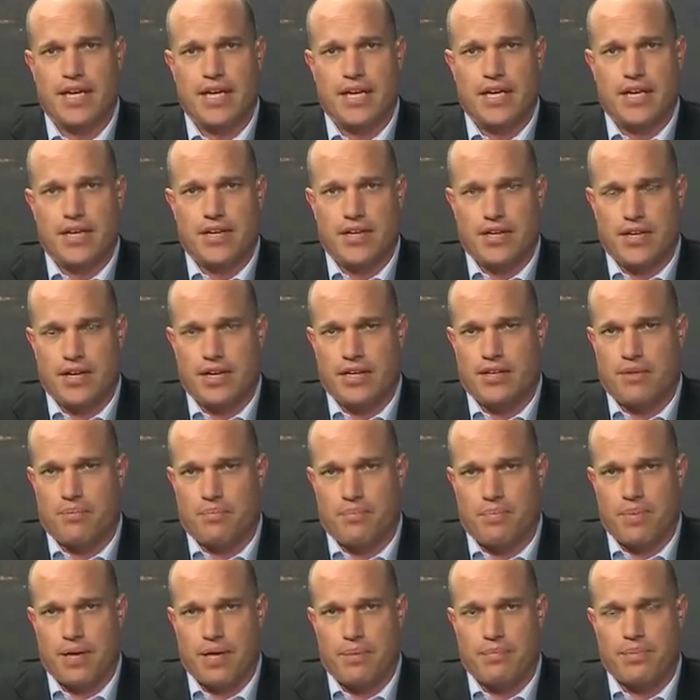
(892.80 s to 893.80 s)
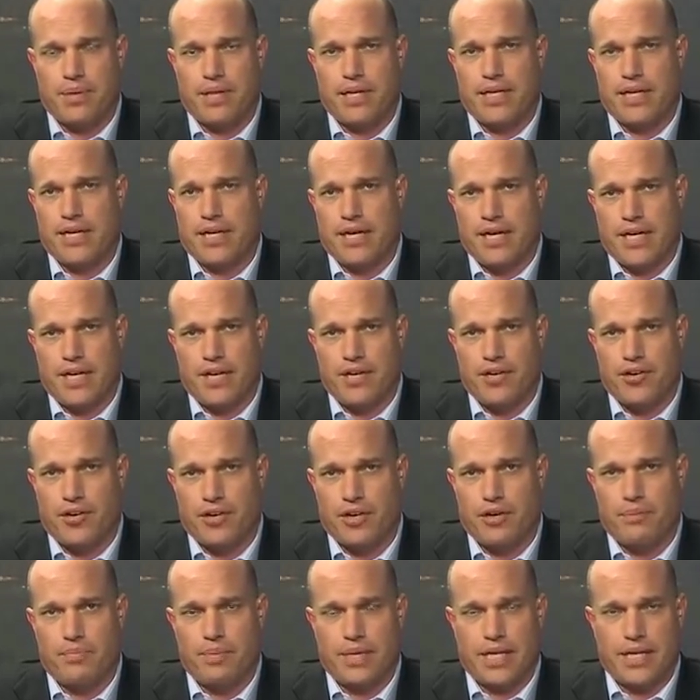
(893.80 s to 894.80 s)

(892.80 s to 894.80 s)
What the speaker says: you know, the people in Europe